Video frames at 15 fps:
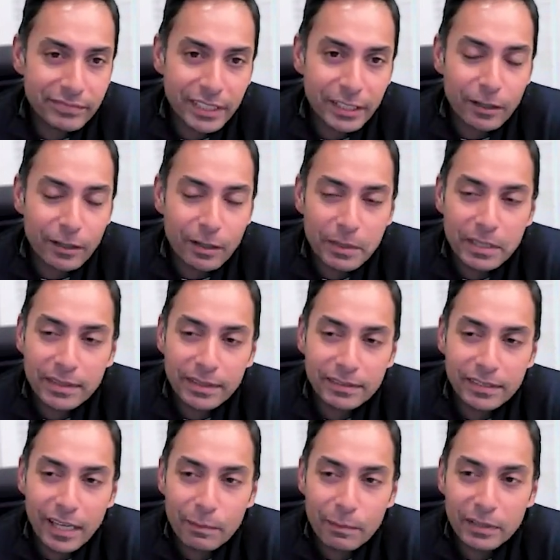I mean,
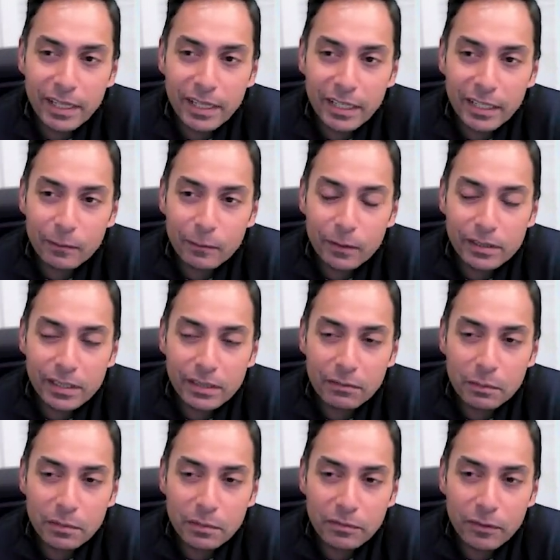things have been getting worse
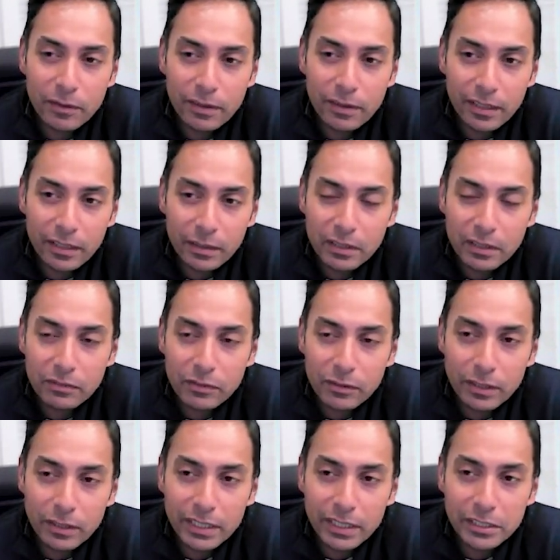even before then. I mean, if you
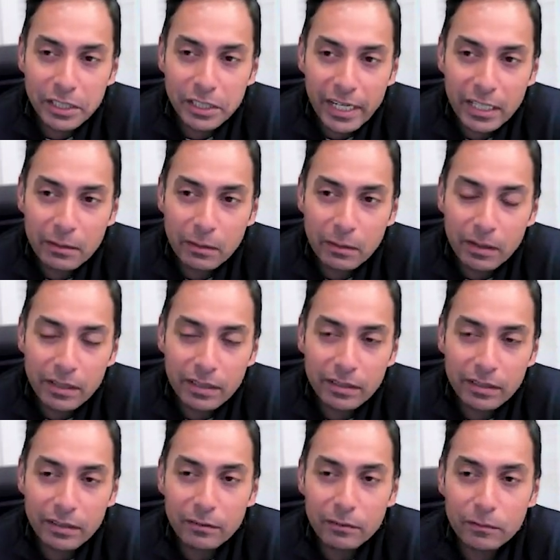look at
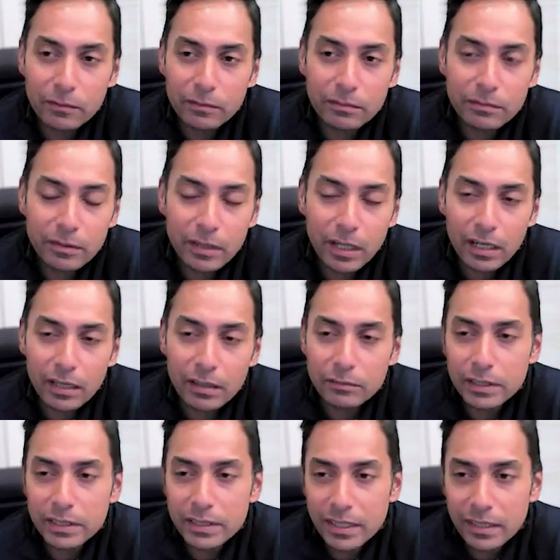January,
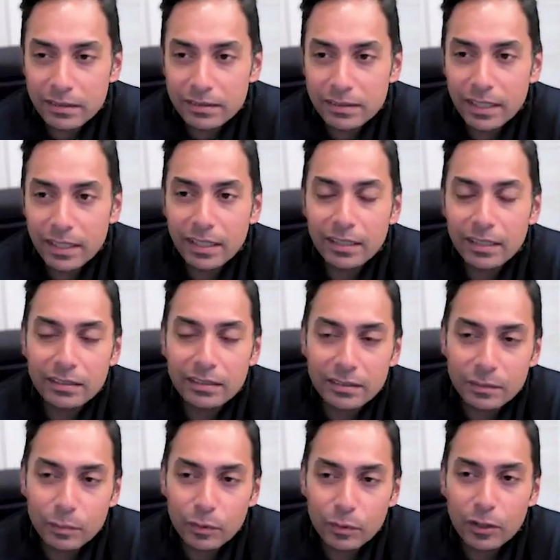retail sales,
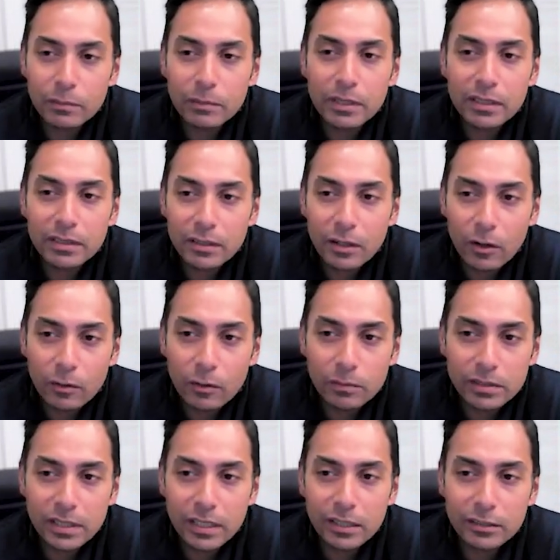employment, home
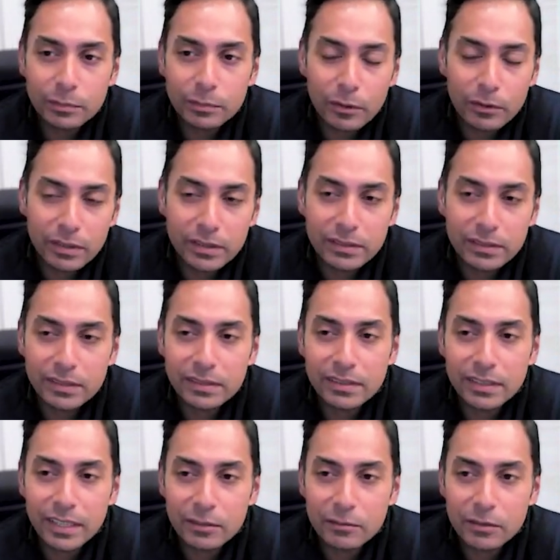sales, both
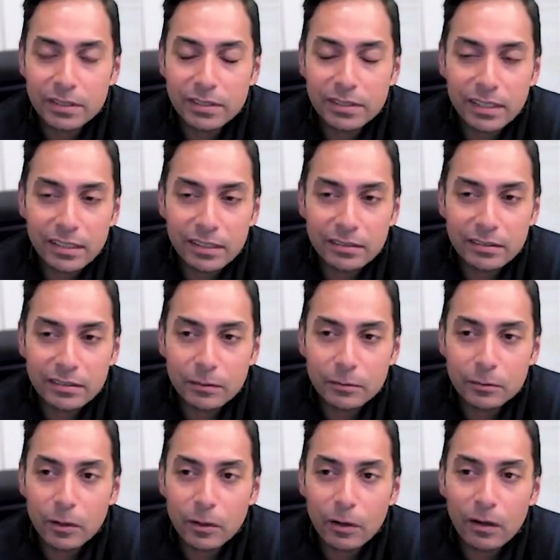existing and resales,
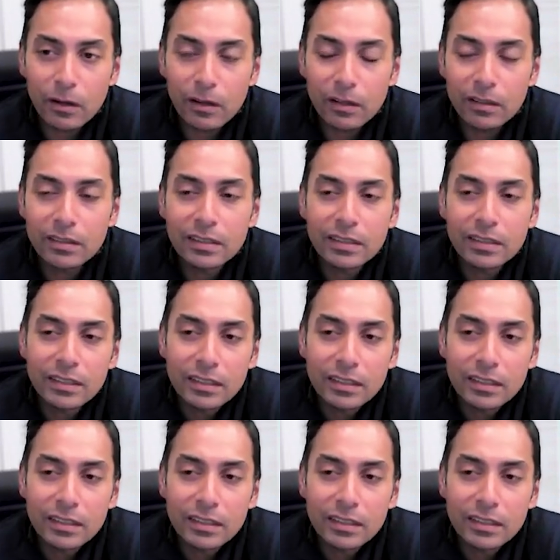those are all